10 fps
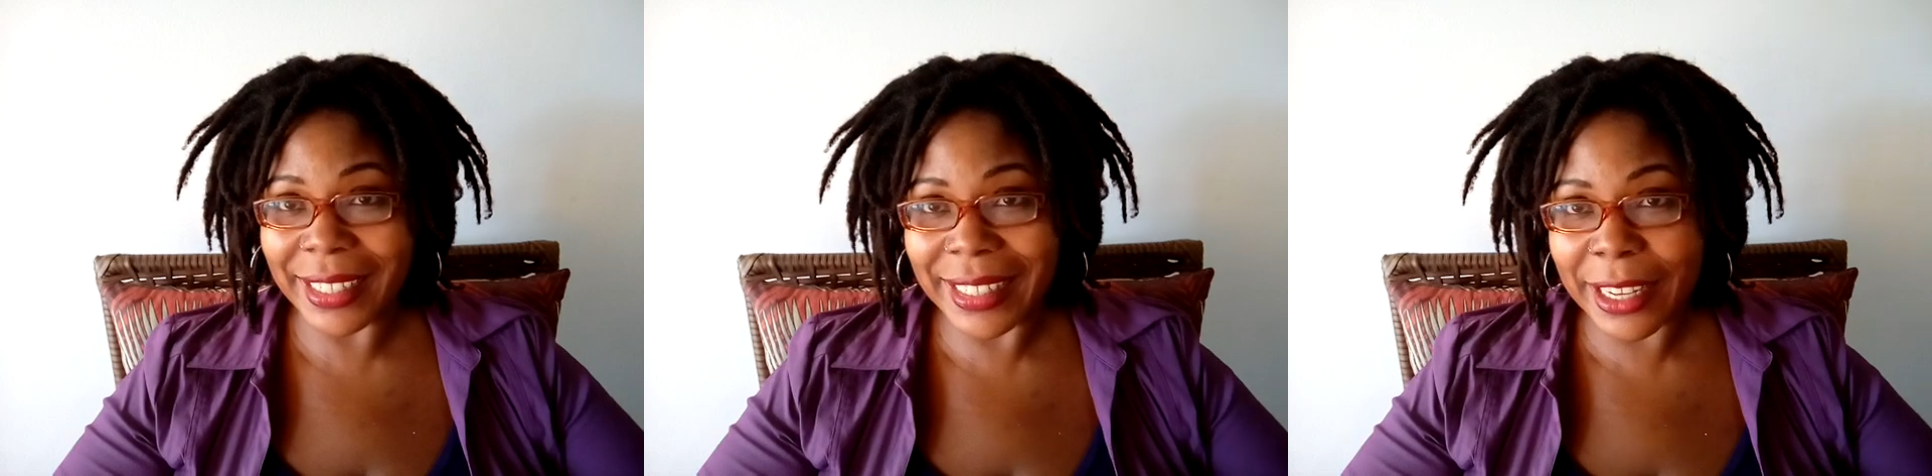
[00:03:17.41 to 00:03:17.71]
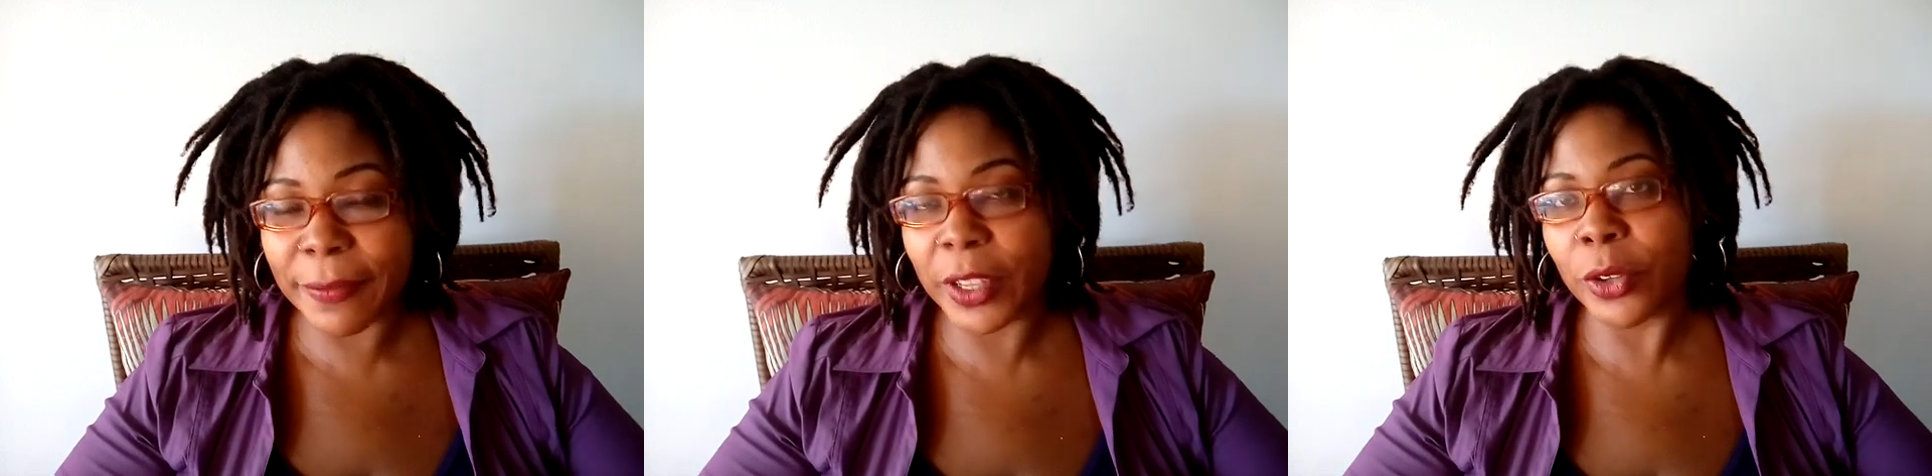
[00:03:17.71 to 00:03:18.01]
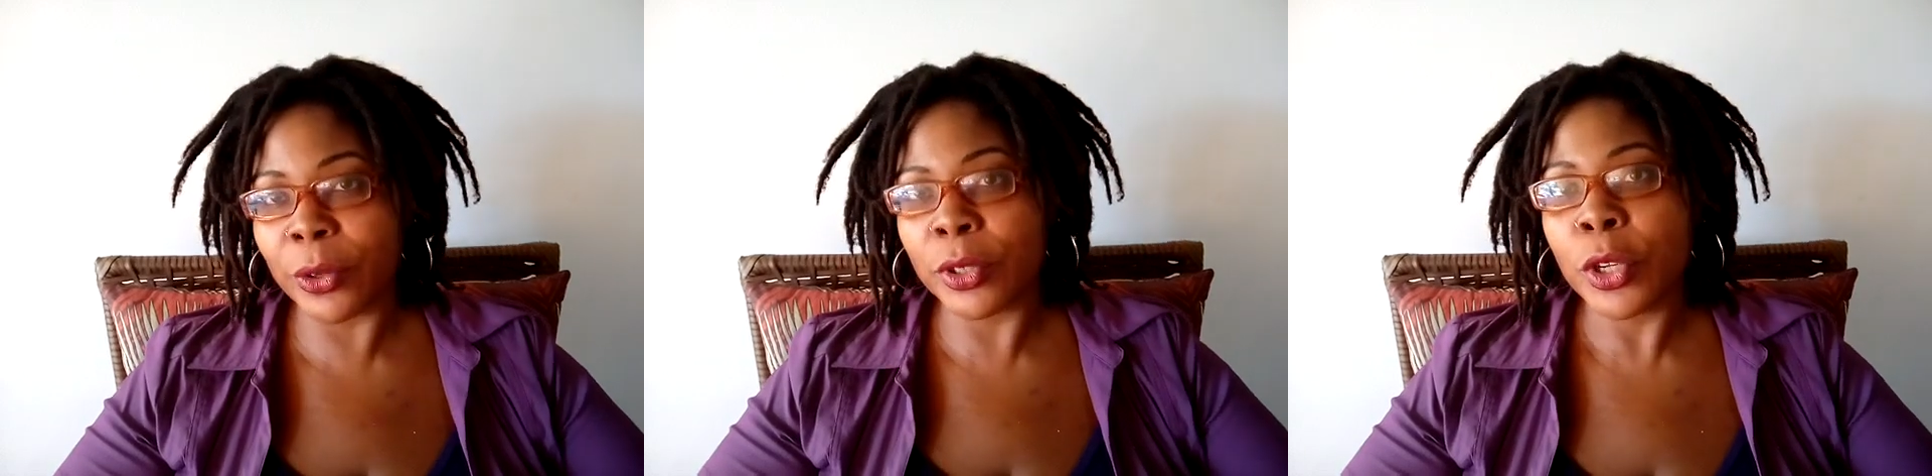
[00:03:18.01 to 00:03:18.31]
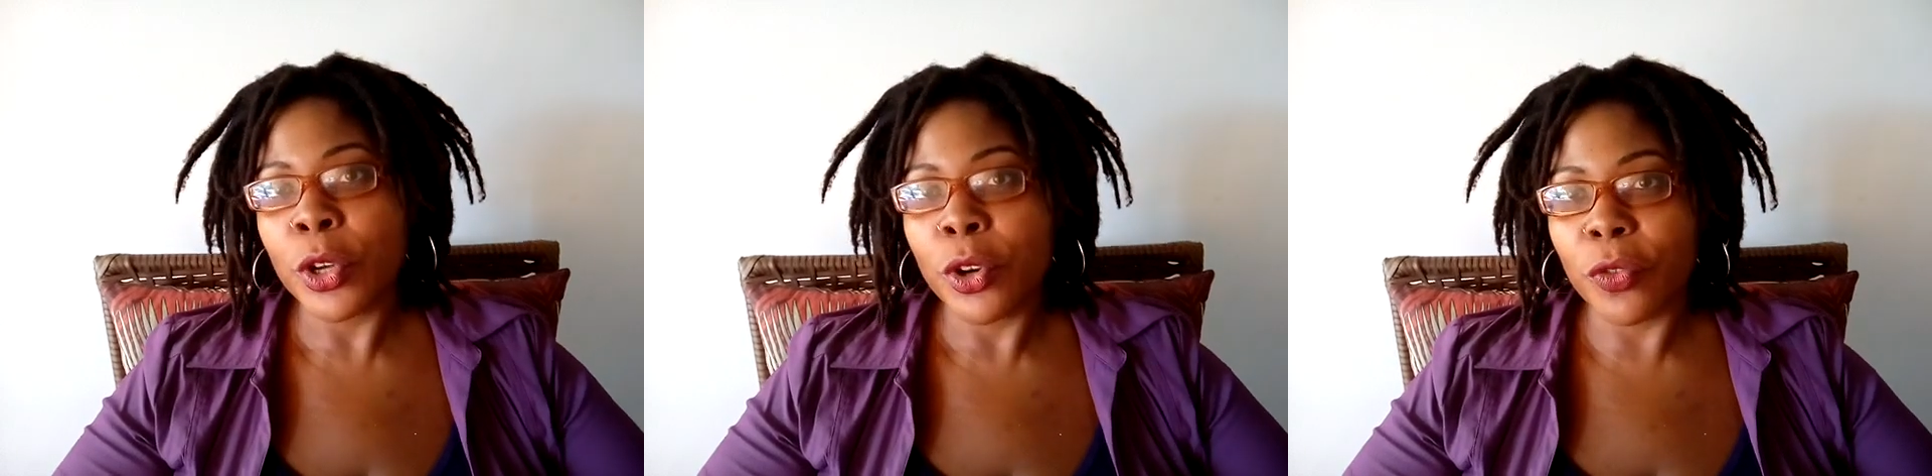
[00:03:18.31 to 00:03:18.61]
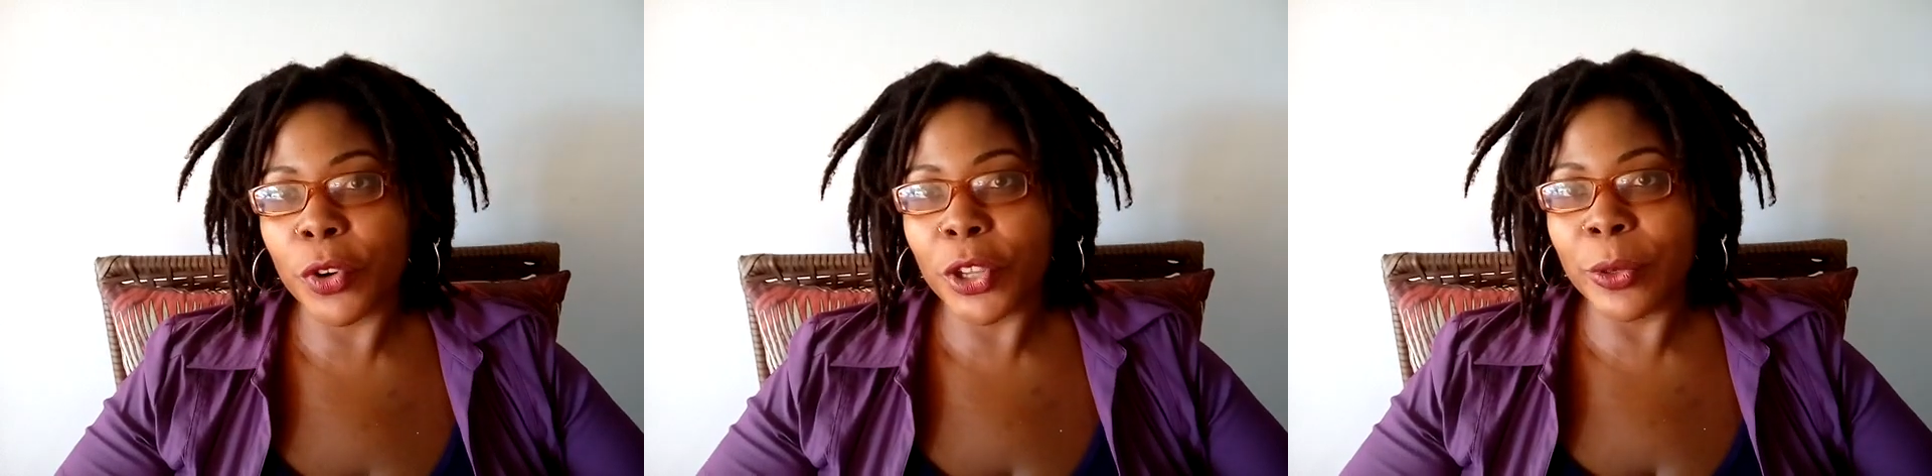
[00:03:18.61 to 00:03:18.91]
difficult
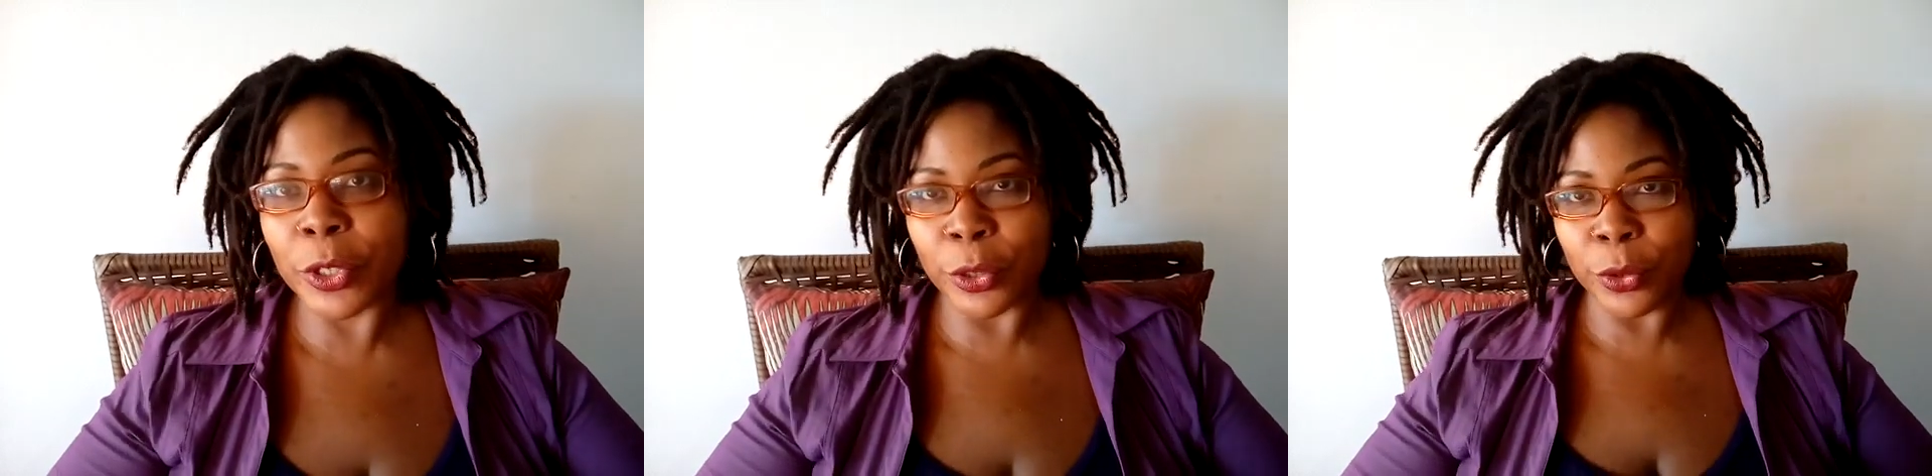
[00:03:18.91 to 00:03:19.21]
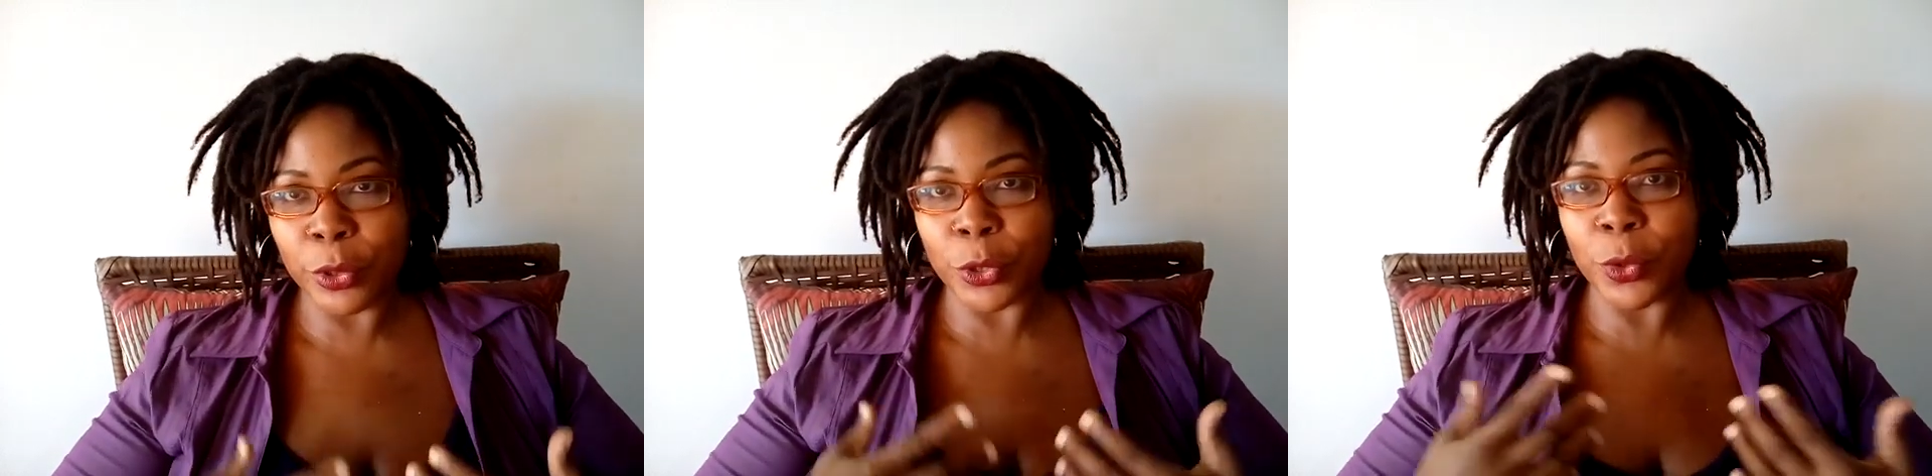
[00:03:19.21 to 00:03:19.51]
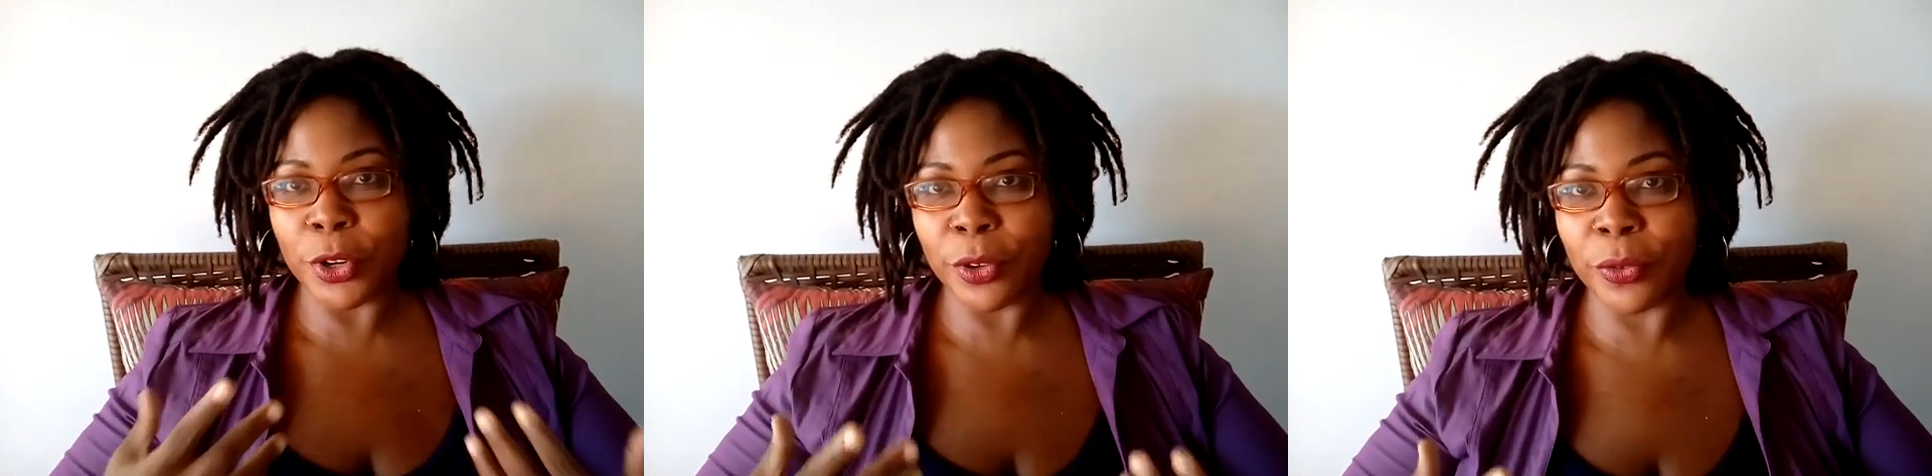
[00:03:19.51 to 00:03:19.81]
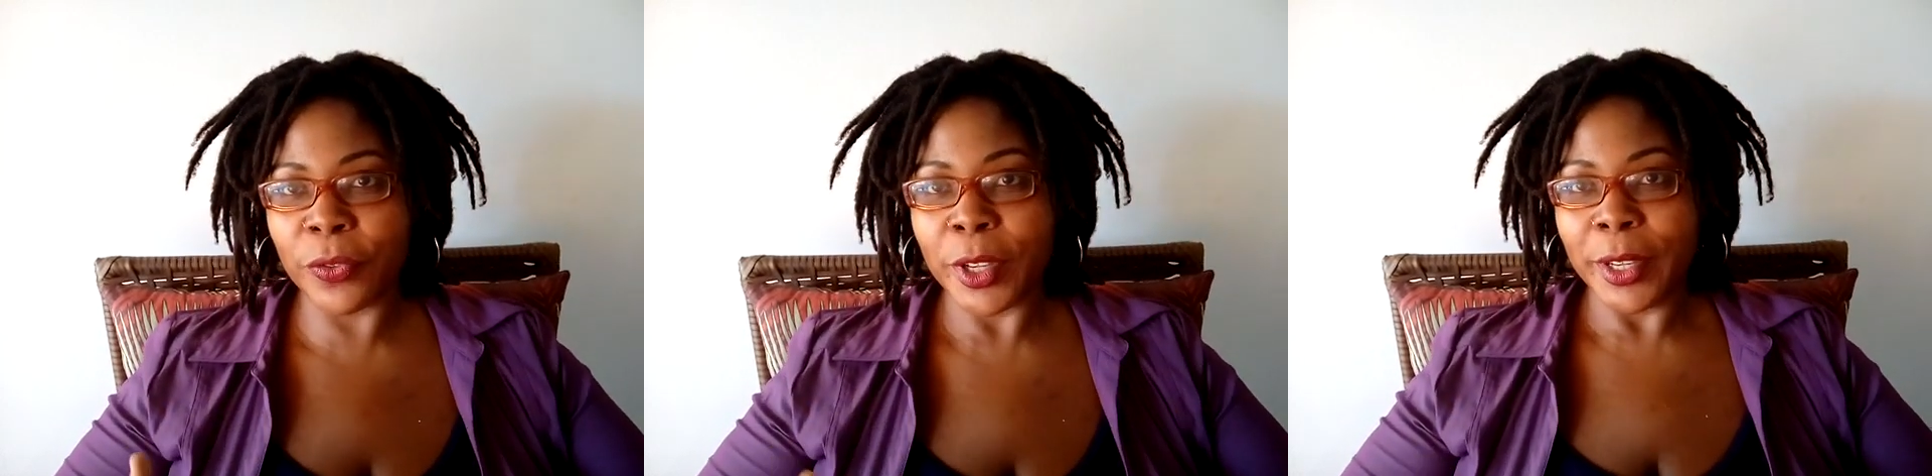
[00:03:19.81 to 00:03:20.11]
for you to sort of